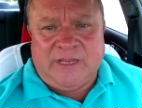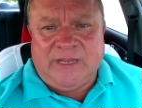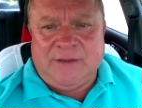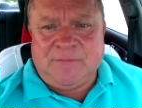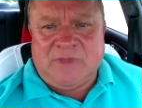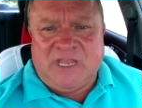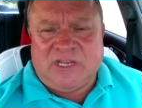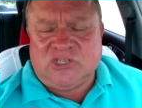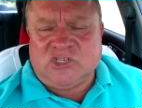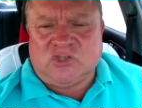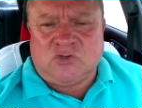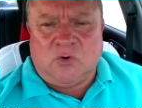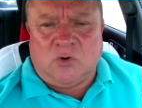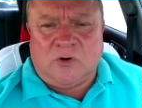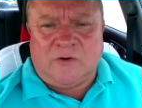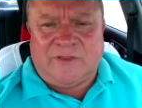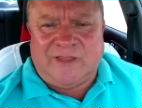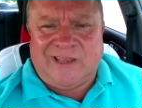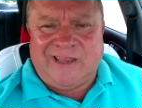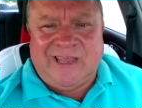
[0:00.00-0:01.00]
He makes
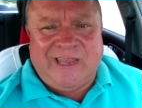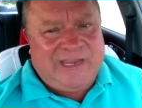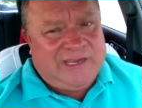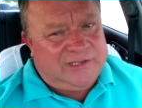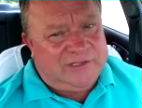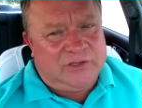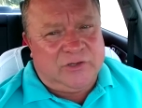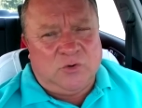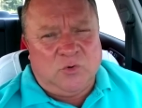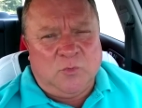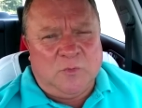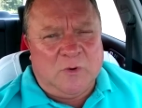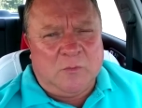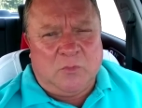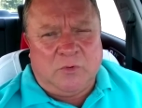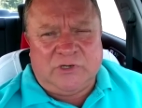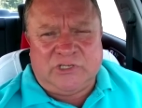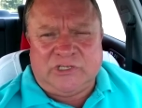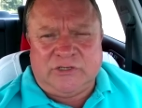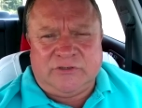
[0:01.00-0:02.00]
sure that, hey, do you
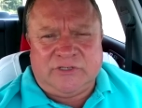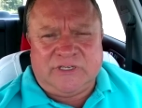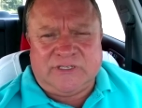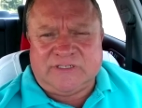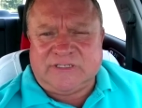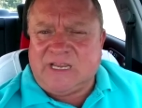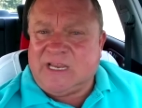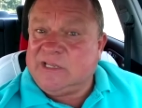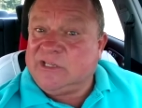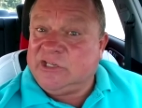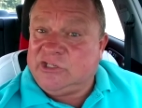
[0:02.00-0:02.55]
remember what you just said?